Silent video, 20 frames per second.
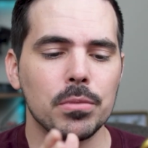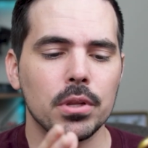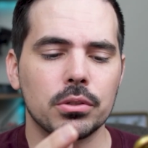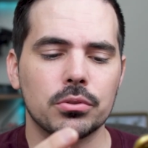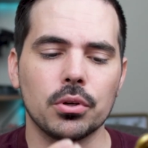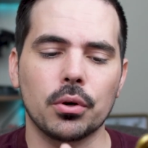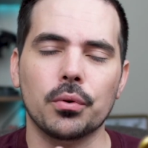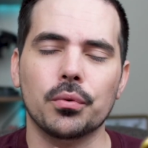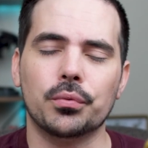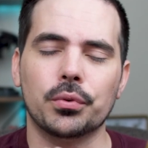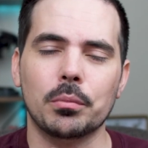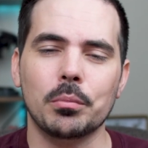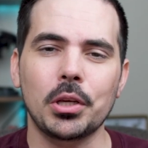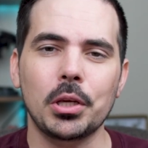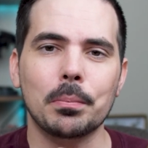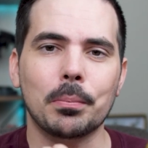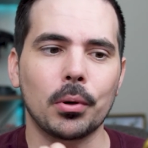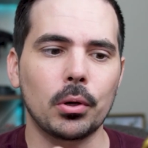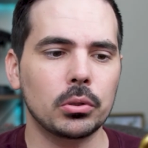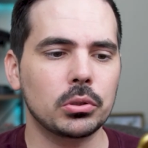So for
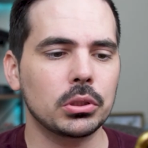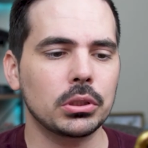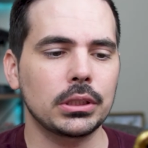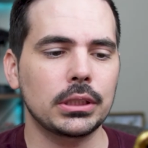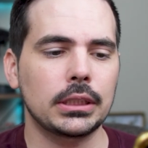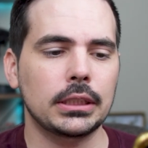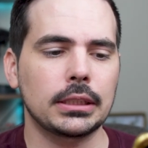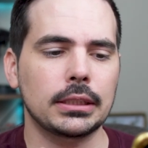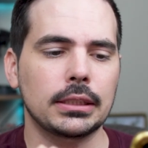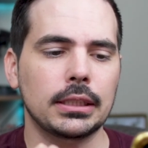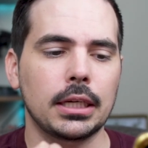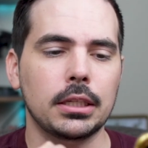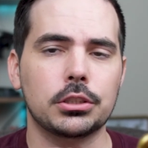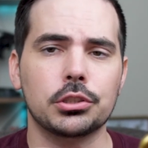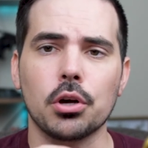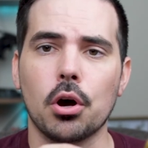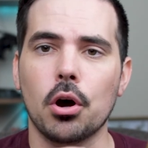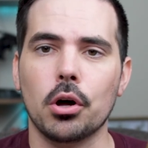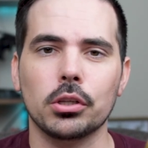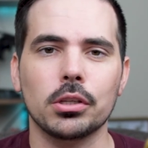me personally,
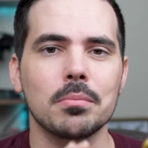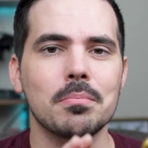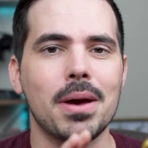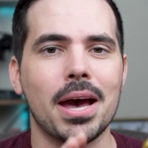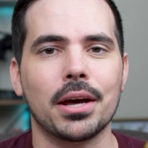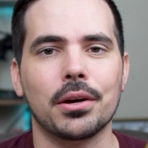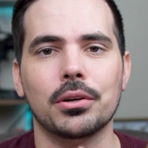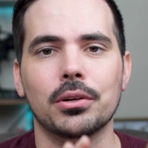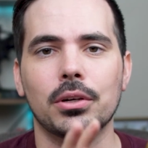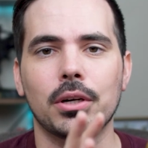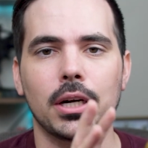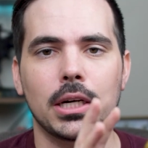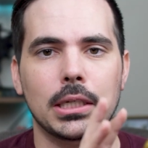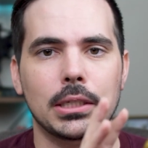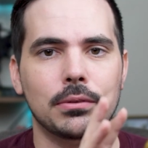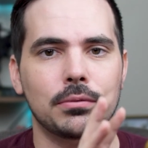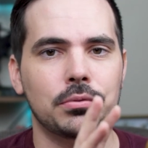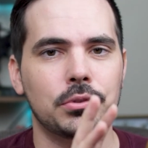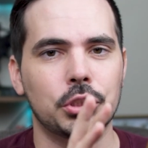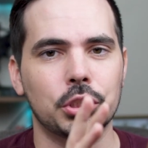it's all a matter
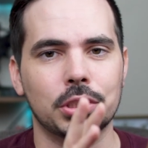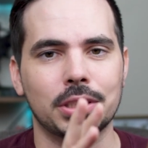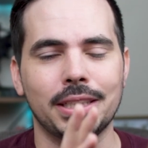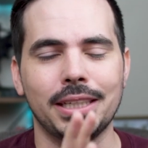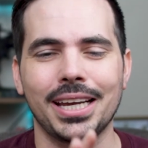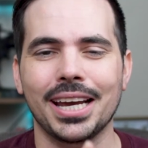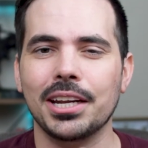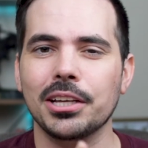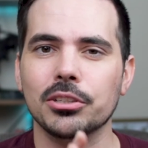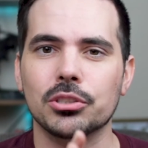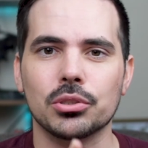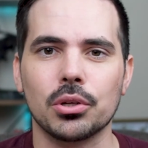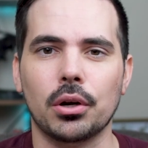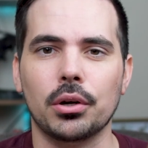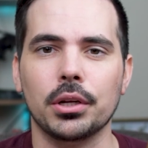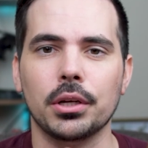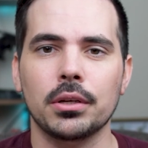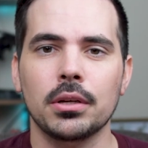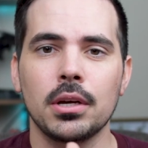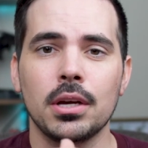of just getting
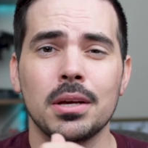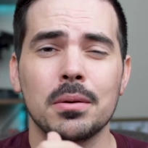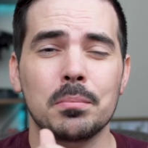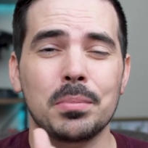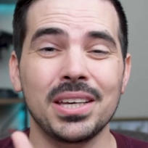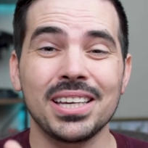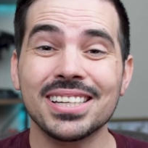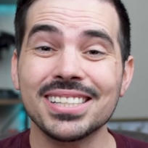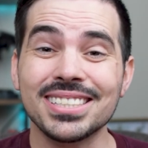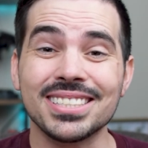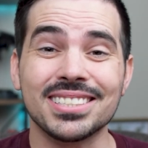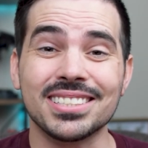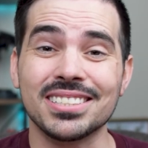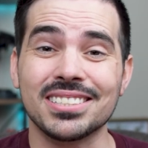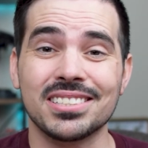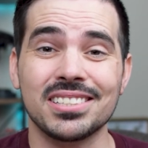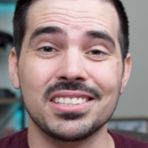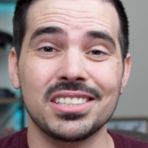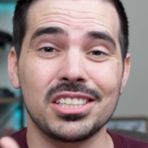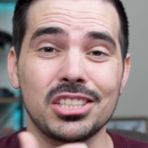started. Being
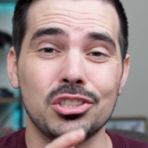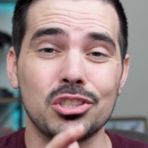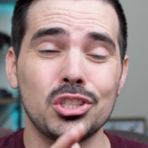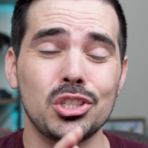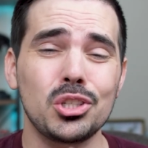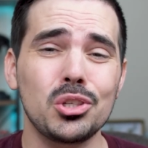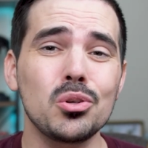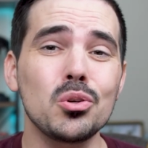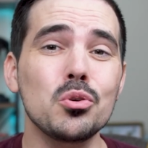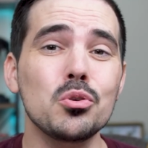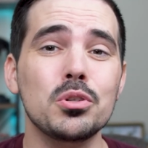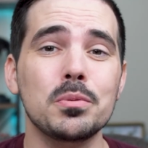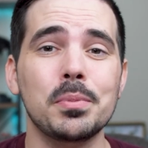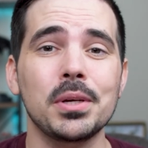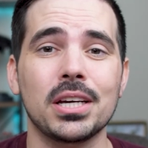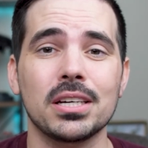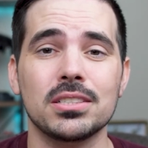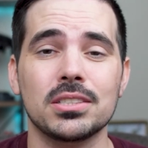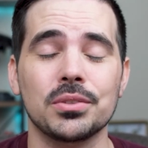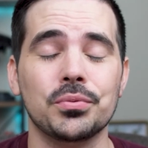consistent is huge,
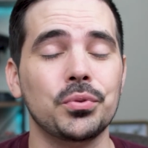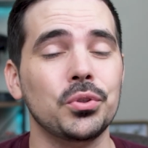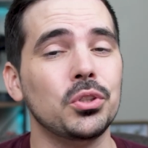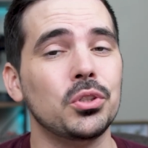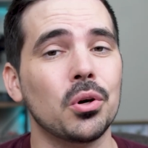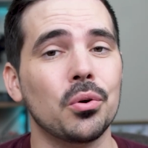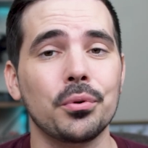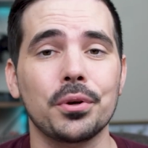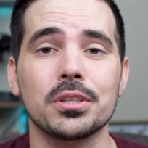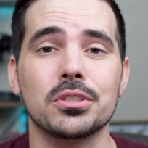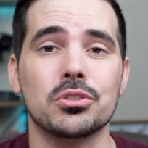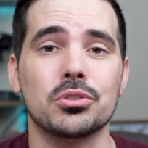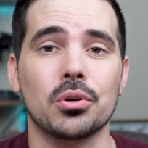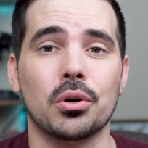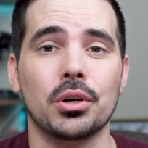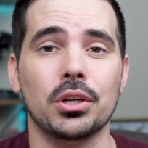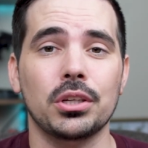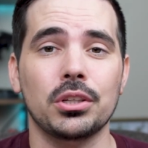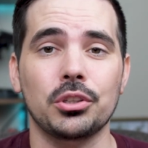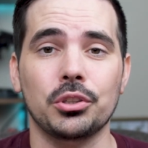because if you don't get
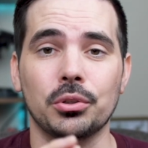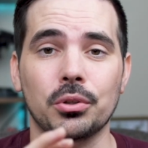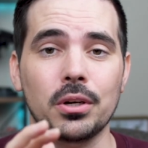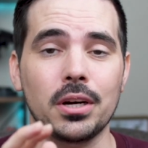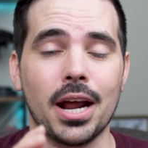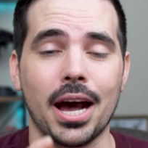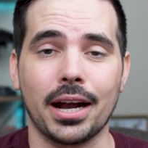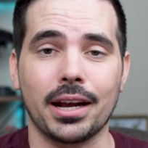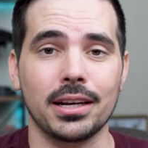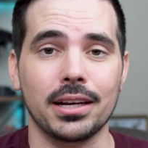started, you're not